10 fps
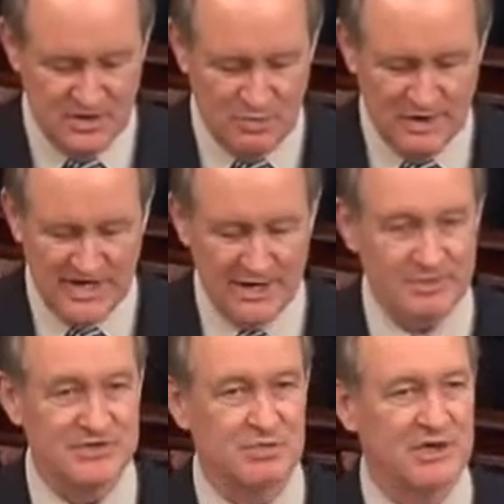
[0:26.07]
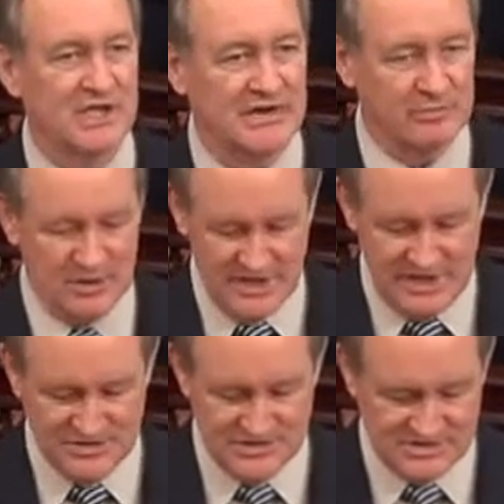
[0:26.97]
what happens when government
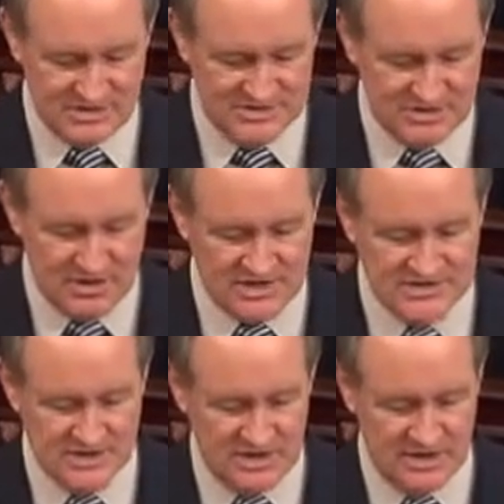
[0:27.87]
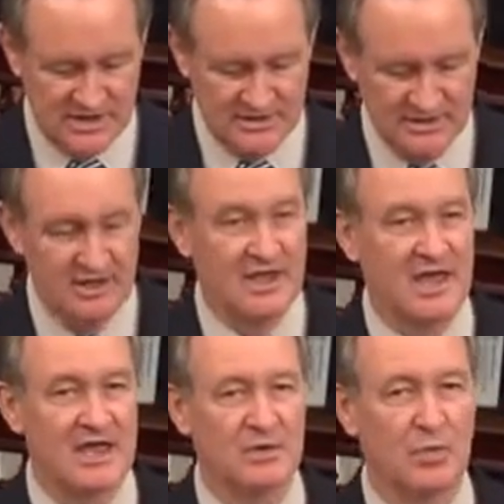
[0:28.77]
agencies cross the line
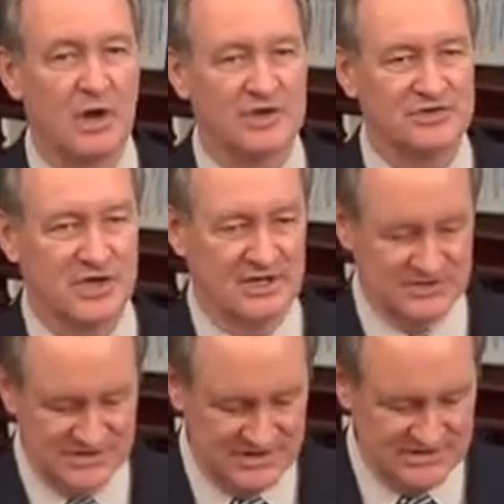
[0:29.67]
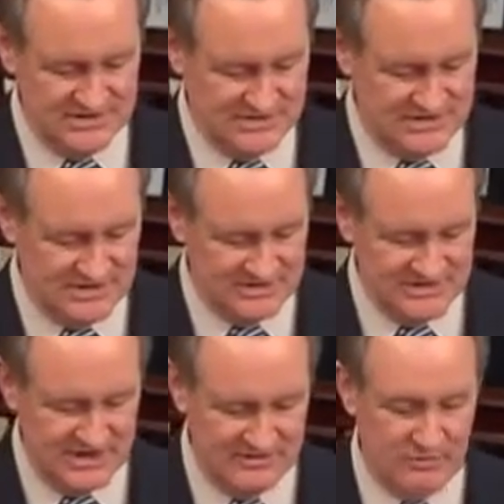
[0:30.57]
and watch our citizens
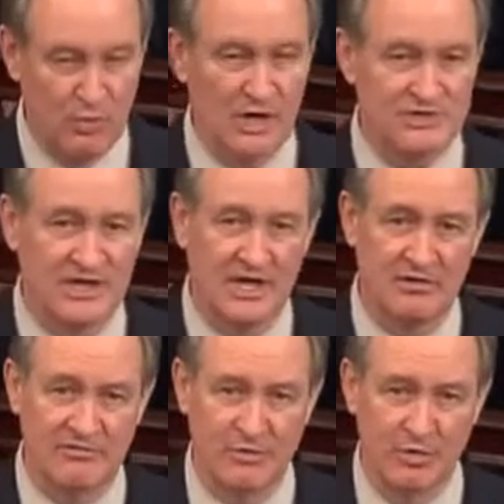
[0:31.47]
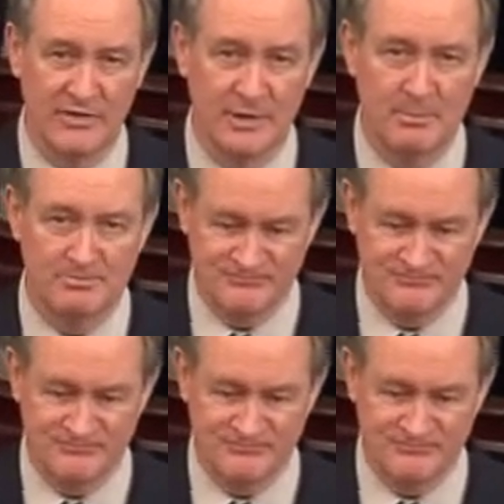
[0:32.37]
instead of watching out for them.